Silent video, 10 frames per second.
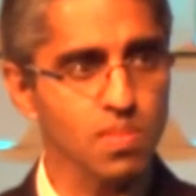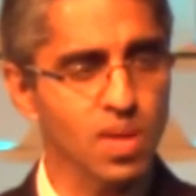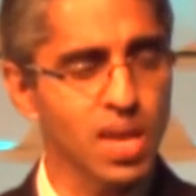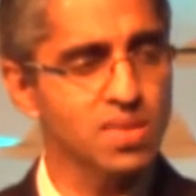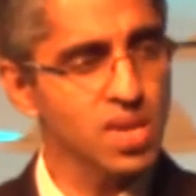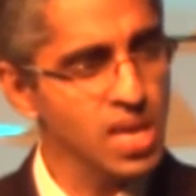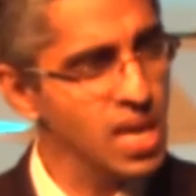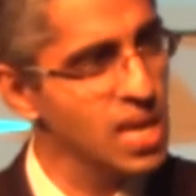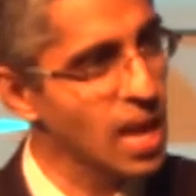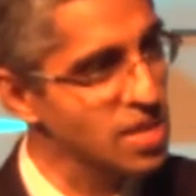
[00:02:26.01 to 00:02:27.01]
And as a
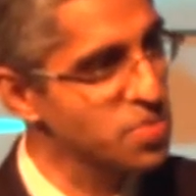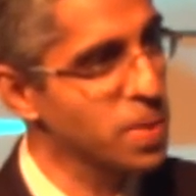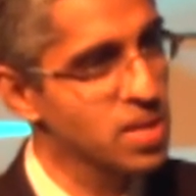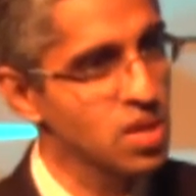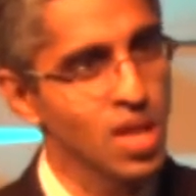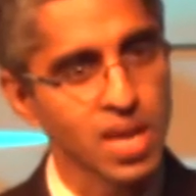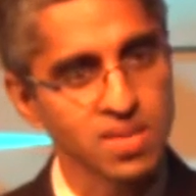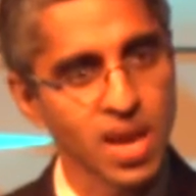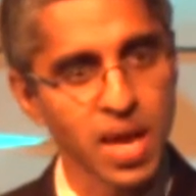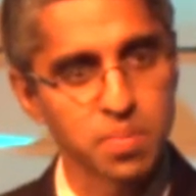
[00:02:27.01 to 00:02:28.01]
kid, I spent a lot of
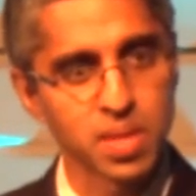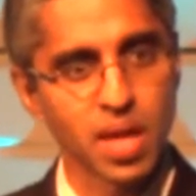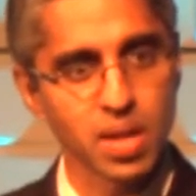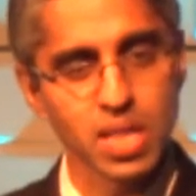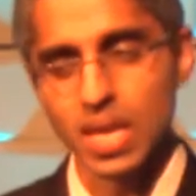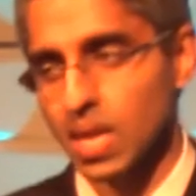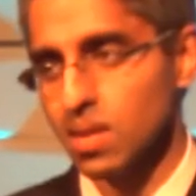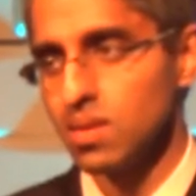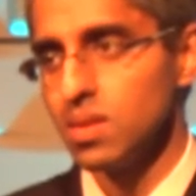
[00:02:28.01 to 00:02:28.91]
time in that clinic,